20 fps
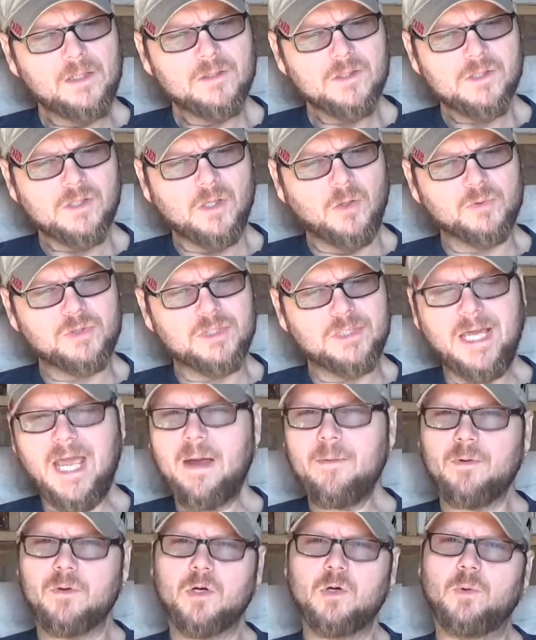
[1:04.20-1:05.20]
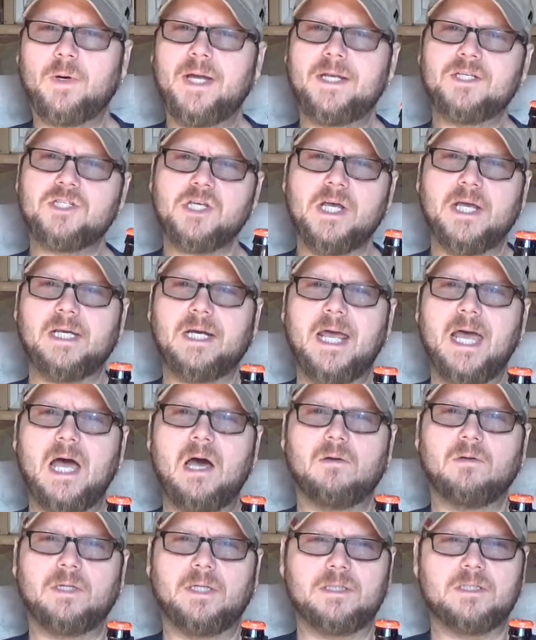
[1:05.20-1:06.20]
So today we're going to go ahead and check it
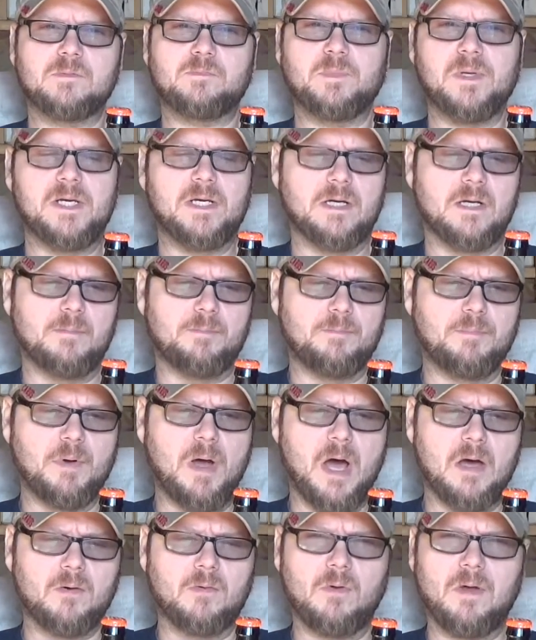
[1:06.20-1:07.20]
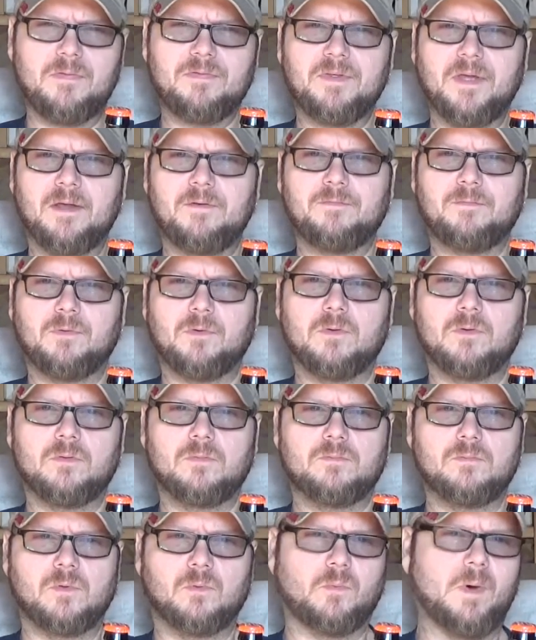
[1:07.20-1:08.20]
out. It's been in a bottle, I think,
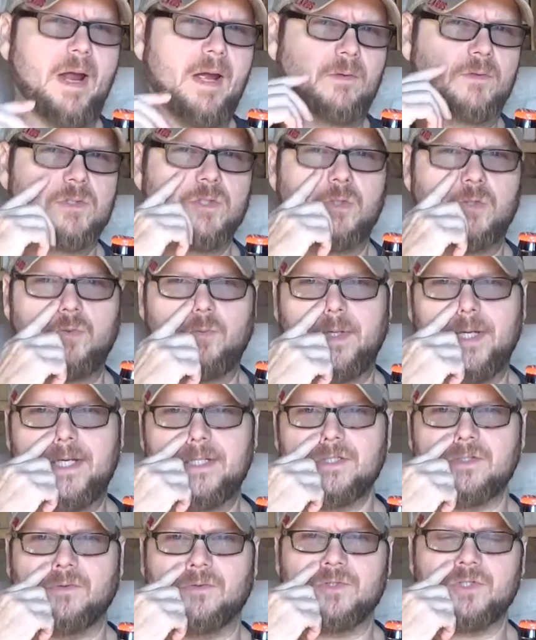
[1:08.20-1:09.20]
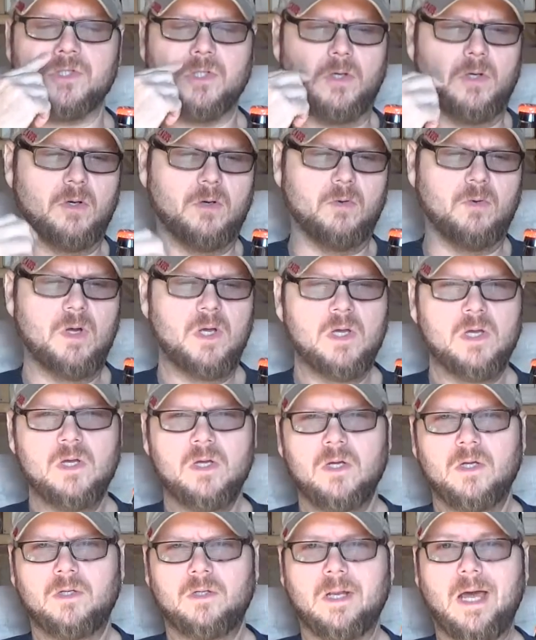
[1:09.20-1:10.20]
for around 2 weeks or so.
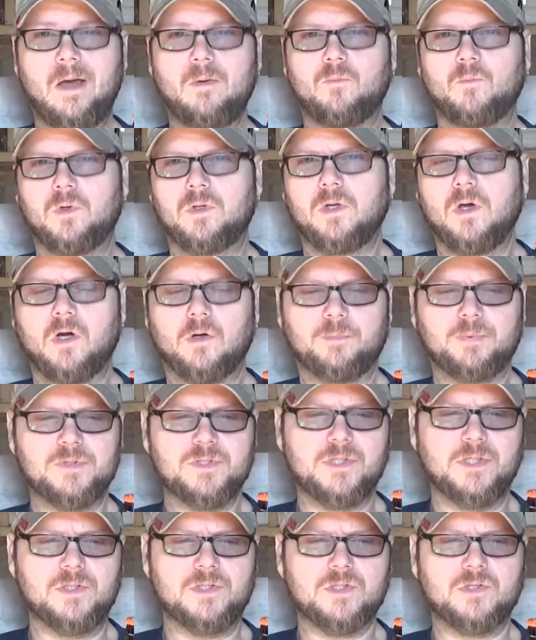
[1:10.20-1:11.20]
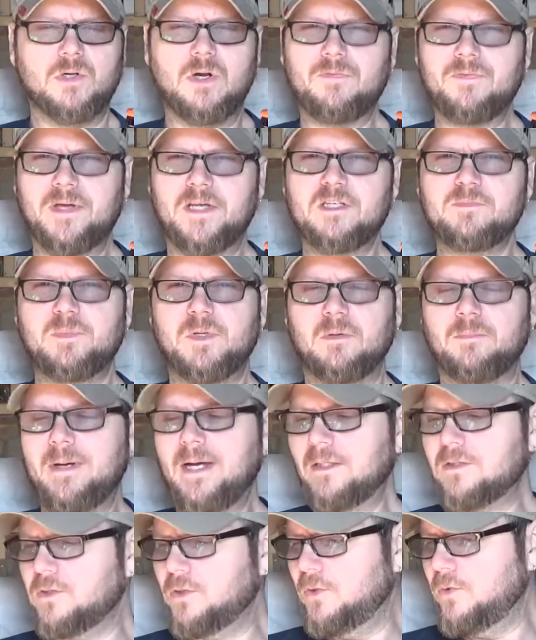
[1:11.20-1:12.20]
Not 100% sure. I think it's been
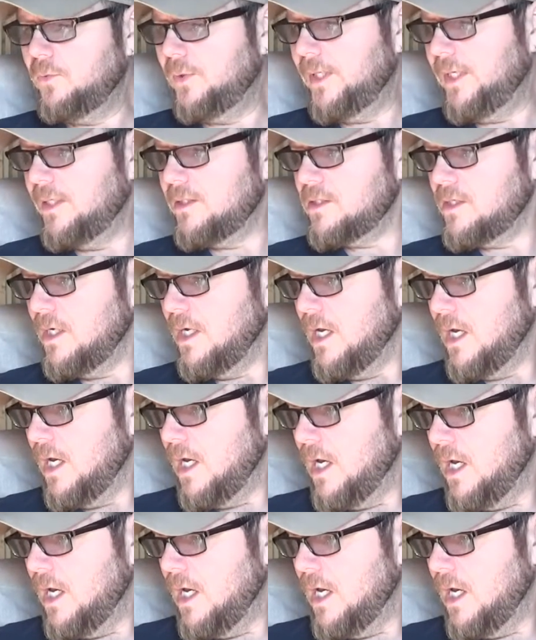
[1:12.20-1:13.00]
about 2 weeks.